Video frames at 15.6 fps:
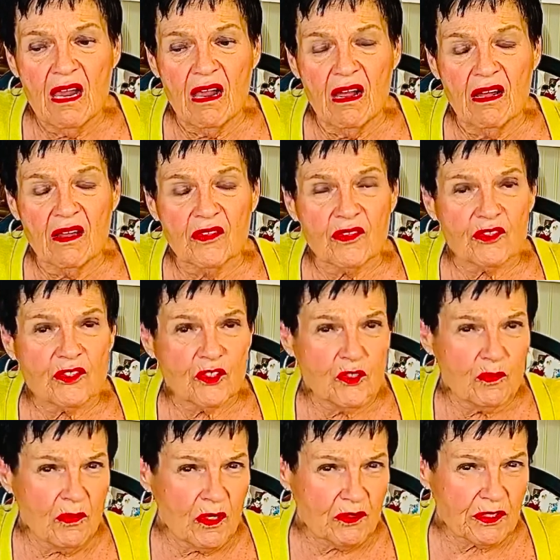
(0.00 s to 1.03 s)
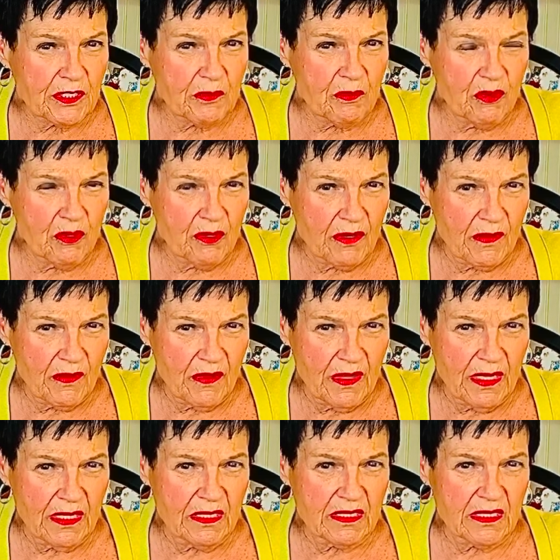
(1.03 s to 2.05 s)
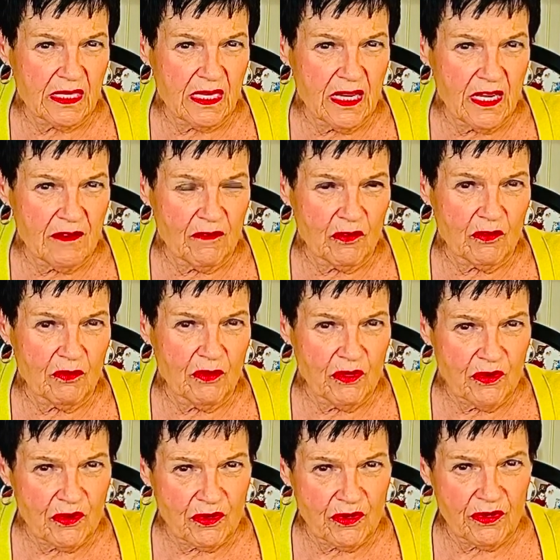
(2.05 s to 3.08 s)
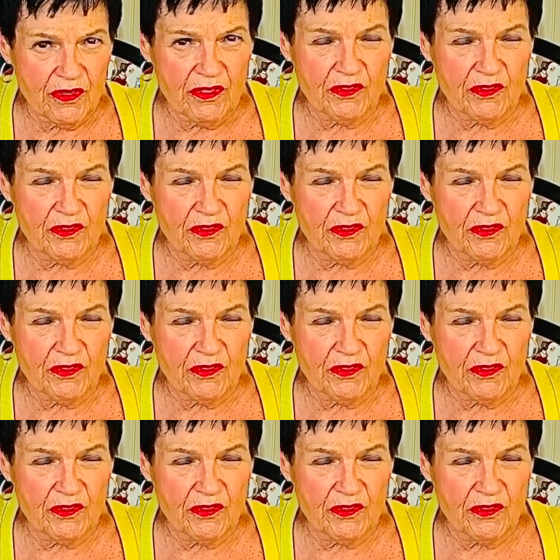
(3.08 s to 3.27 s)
the two most important things to have on board